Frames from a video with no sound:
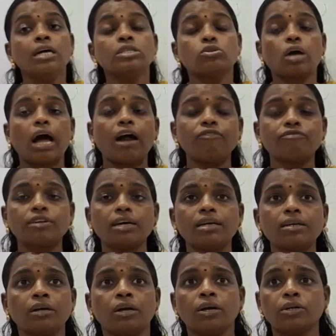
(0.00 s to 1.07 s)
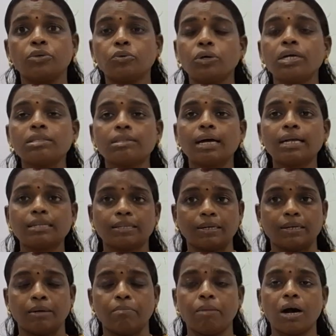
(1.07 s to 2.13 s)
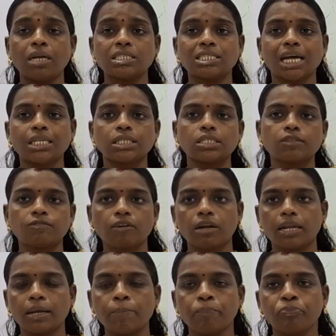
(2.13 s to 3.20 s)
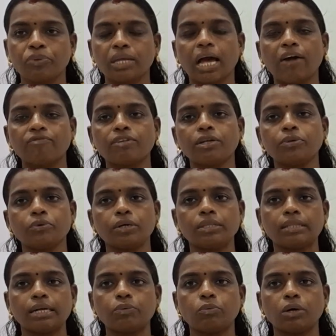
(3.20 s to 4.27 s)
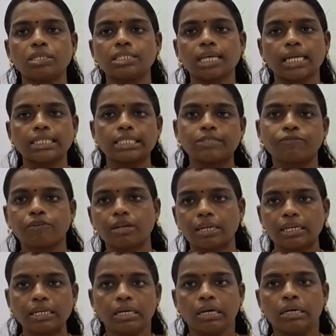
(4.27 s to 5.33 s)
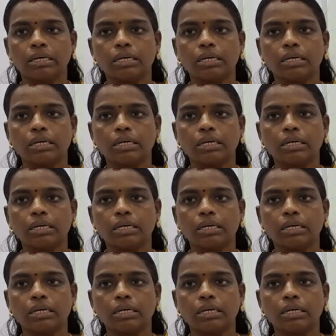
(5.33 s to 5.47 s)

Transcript: So after doing that march successfully, after doing that work successfully,